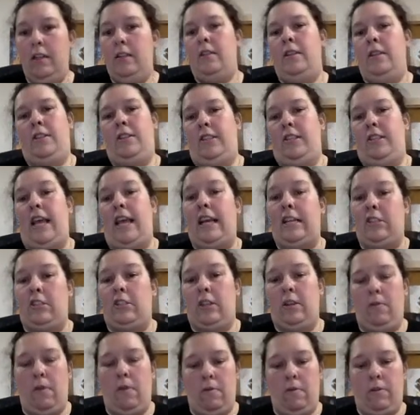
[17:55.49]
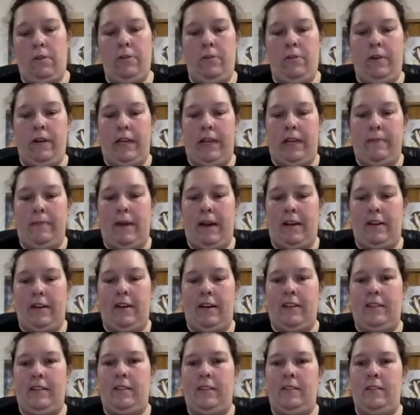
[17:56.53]
This is actually what we're doing in my
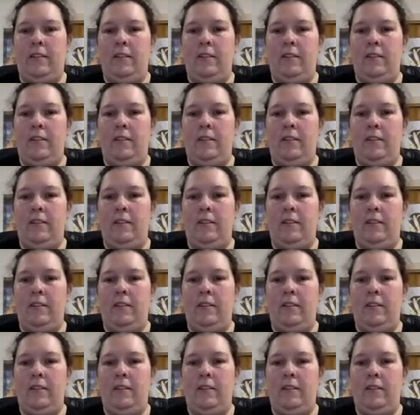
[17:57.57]
classes.